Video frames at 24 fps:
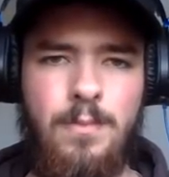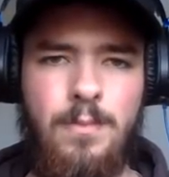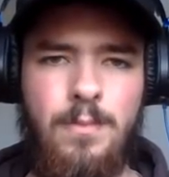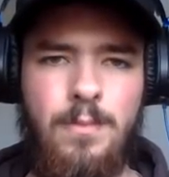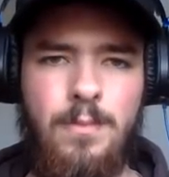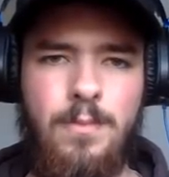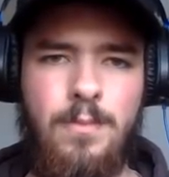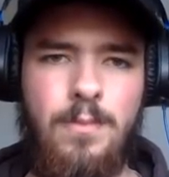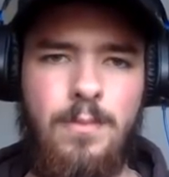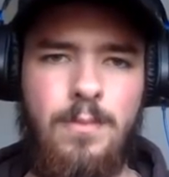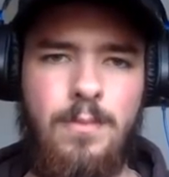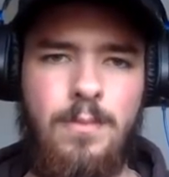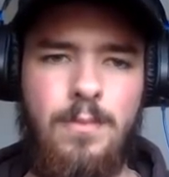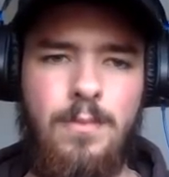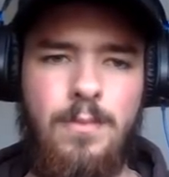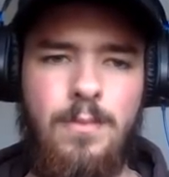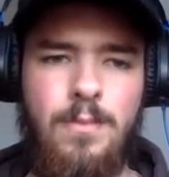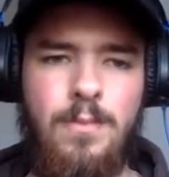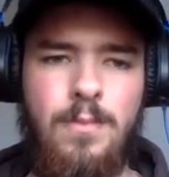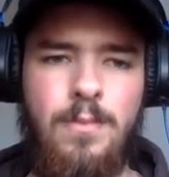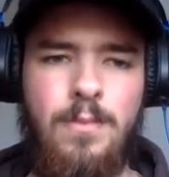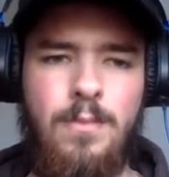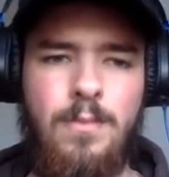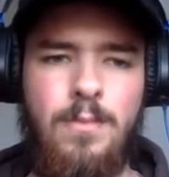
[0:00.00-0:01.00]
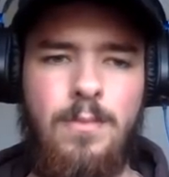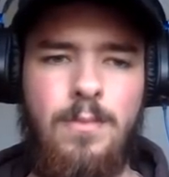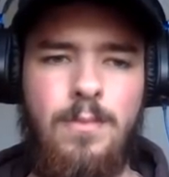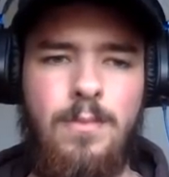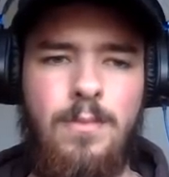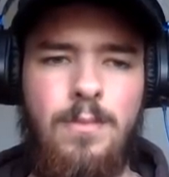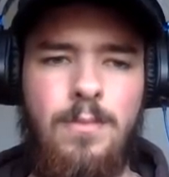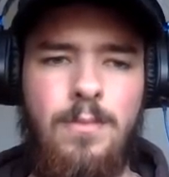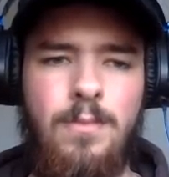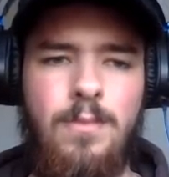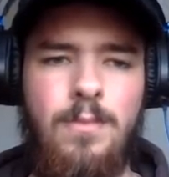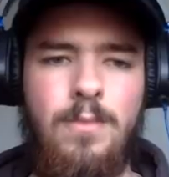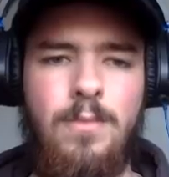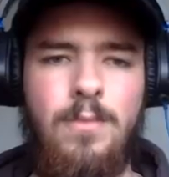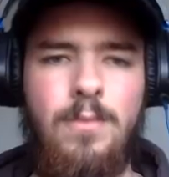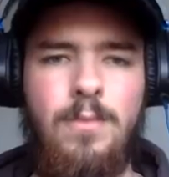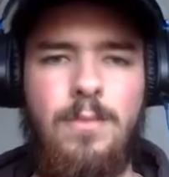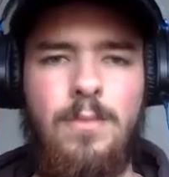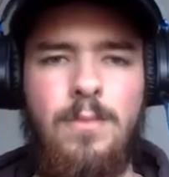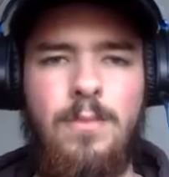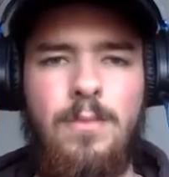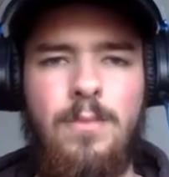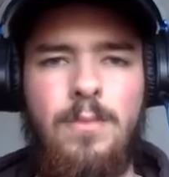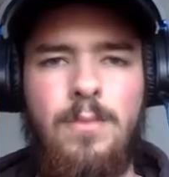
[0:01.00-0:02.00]

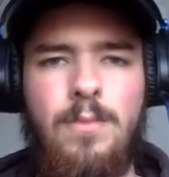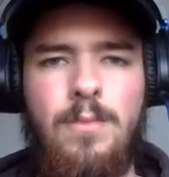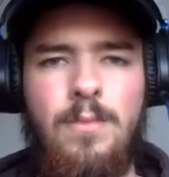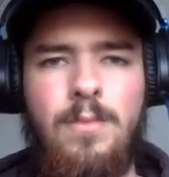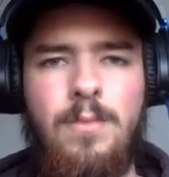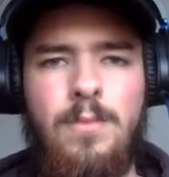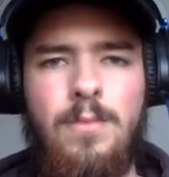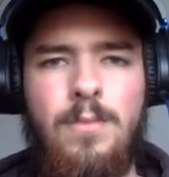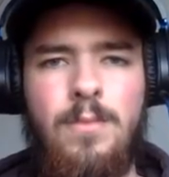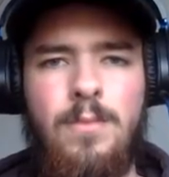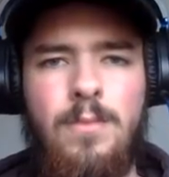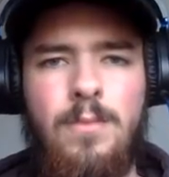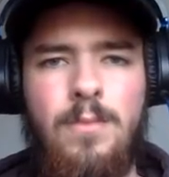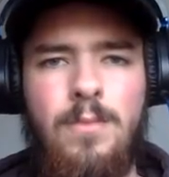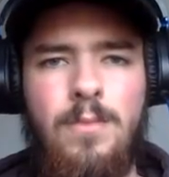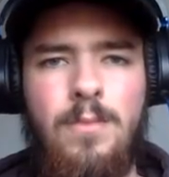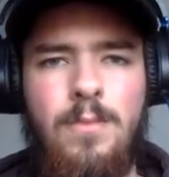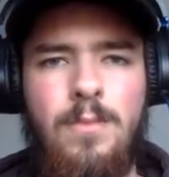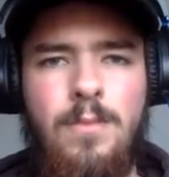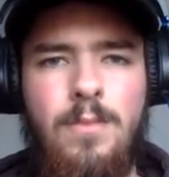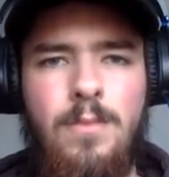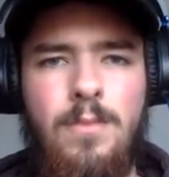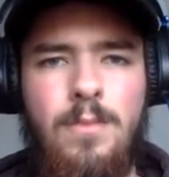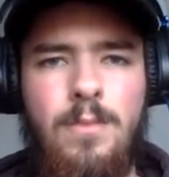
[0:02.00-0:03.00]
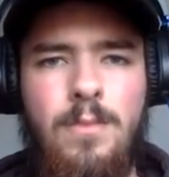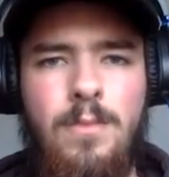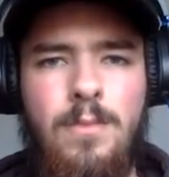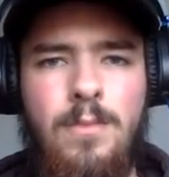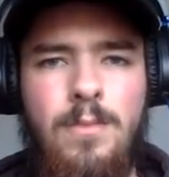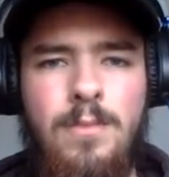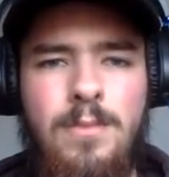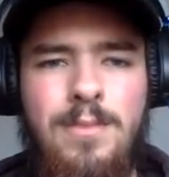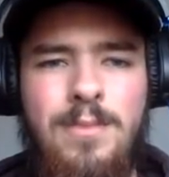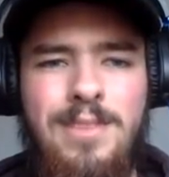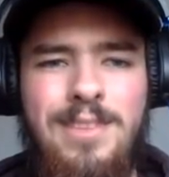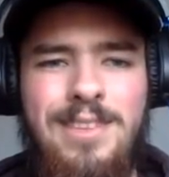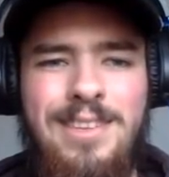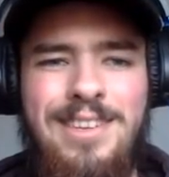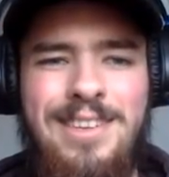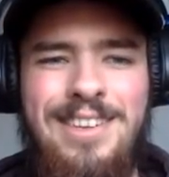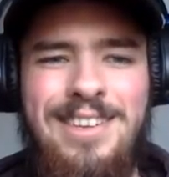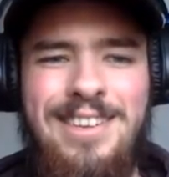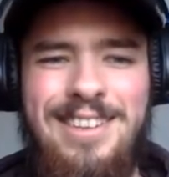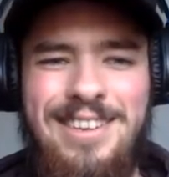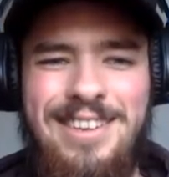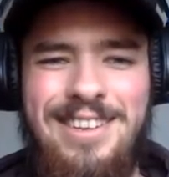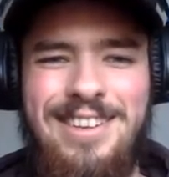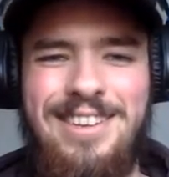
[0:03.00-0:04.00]

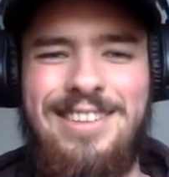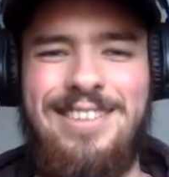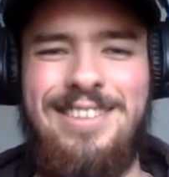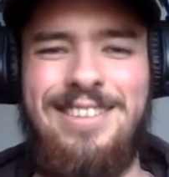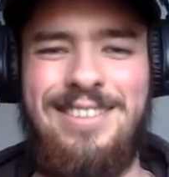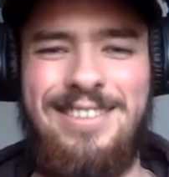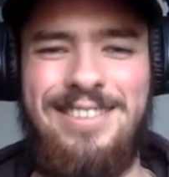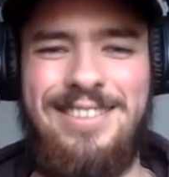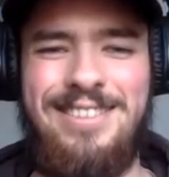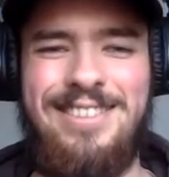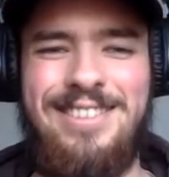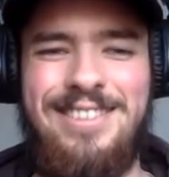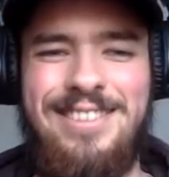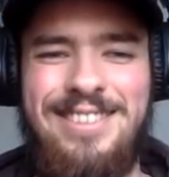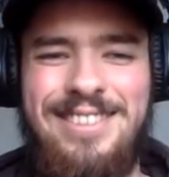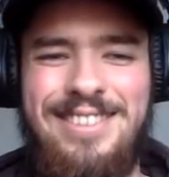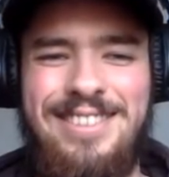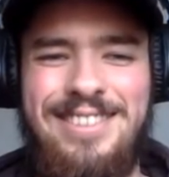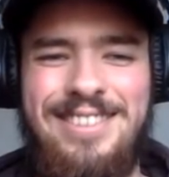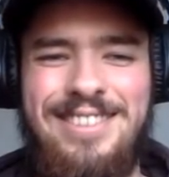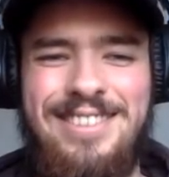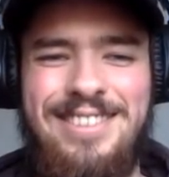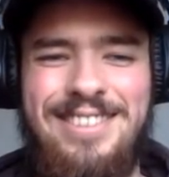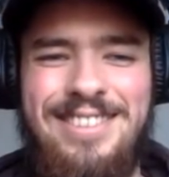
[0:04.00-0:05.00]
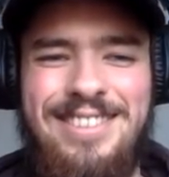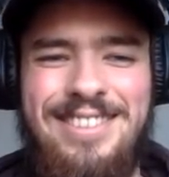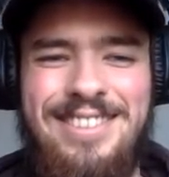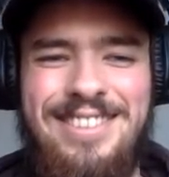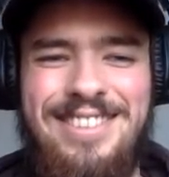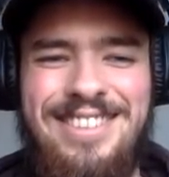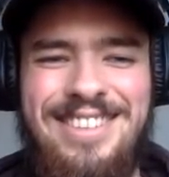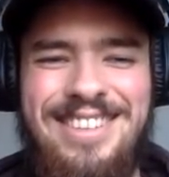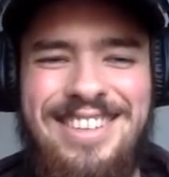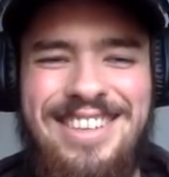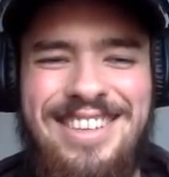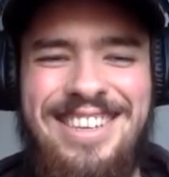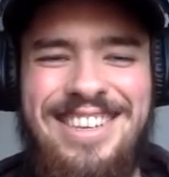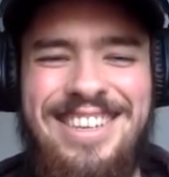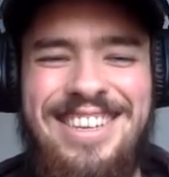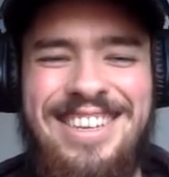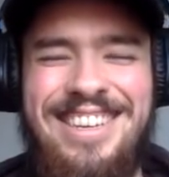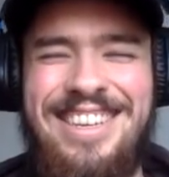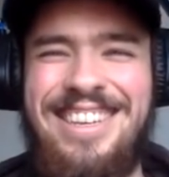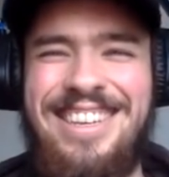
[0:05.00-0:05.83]
This person isn't speaking.